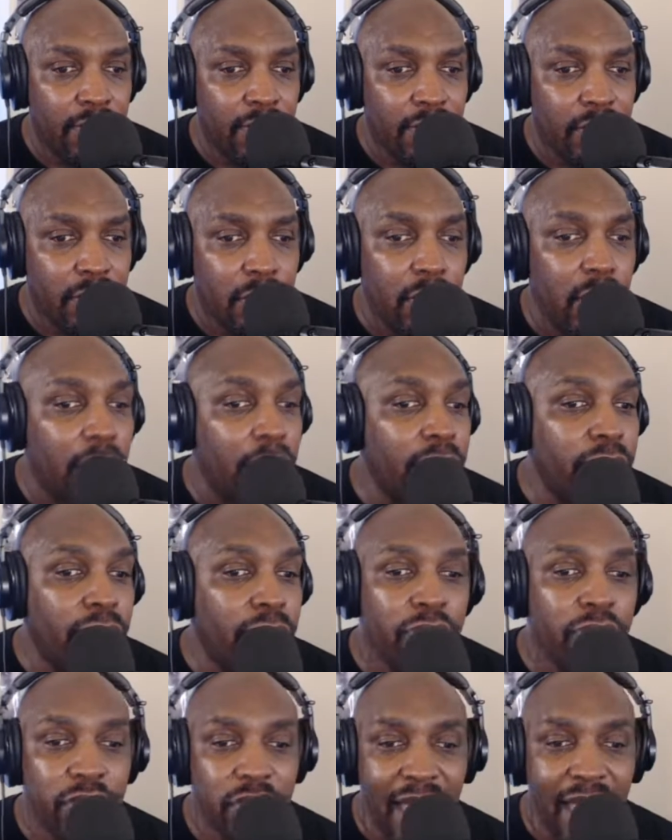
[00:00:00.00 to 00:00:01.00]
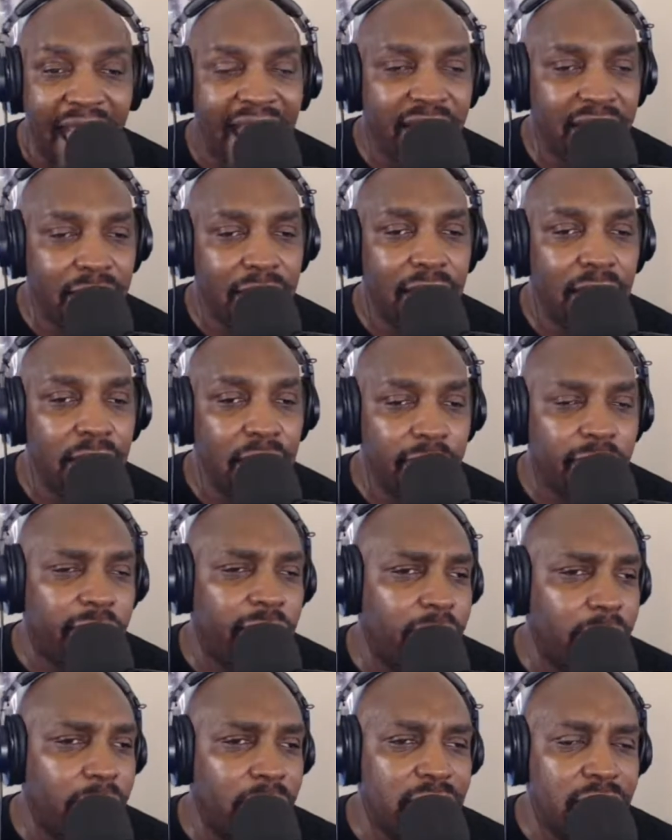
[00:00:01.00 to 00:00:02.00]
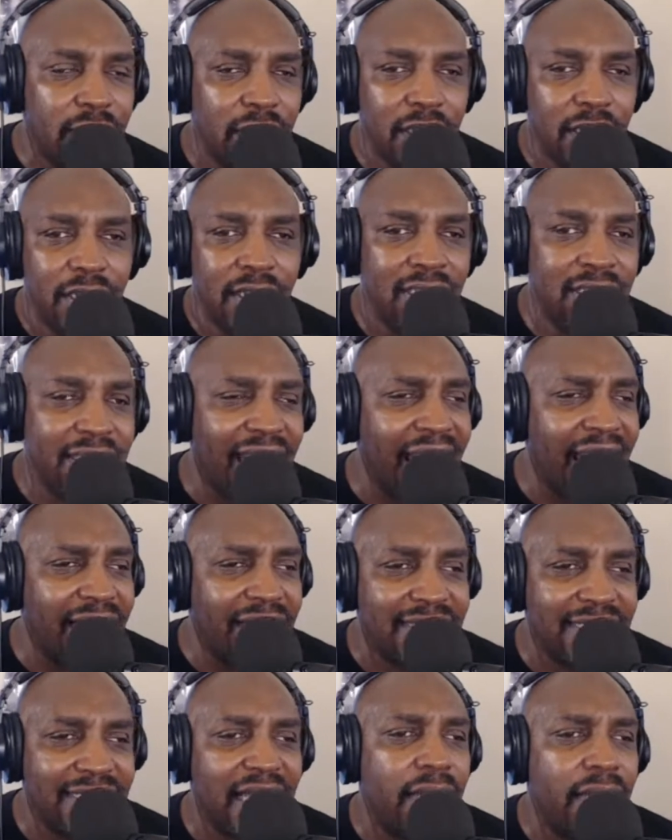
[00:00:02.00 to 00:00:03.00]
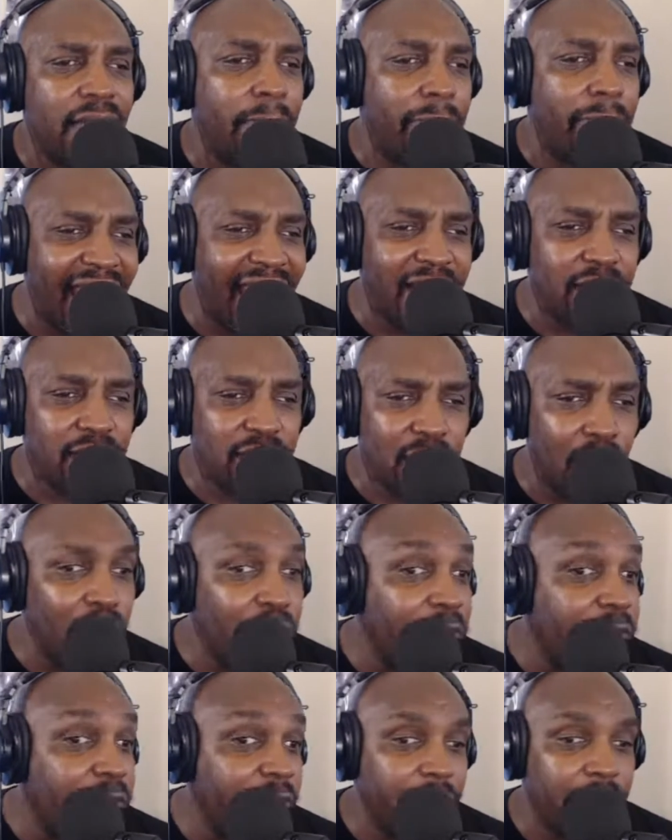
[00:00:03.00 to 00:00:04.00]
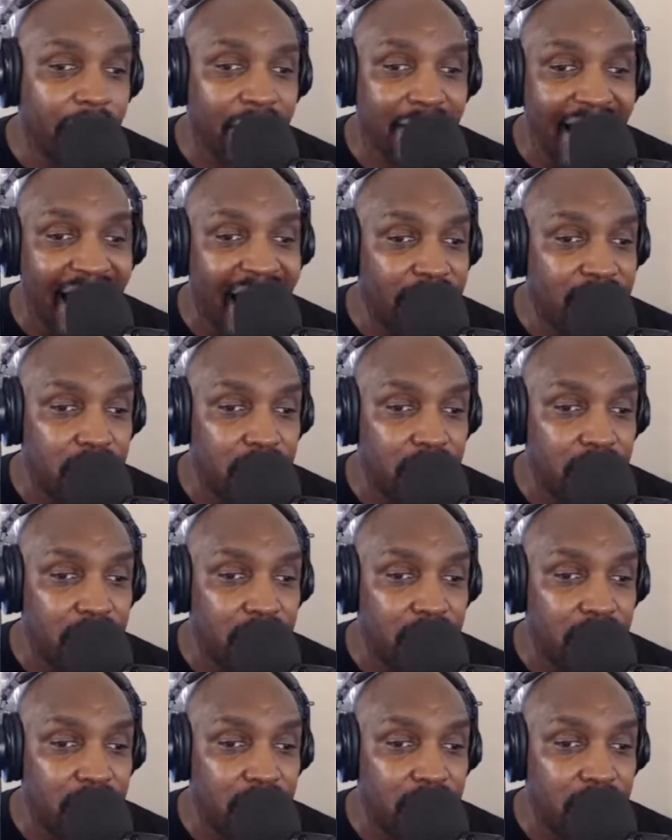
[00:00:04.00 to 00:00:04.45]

that can unfortunately kind of set a bad tone for your live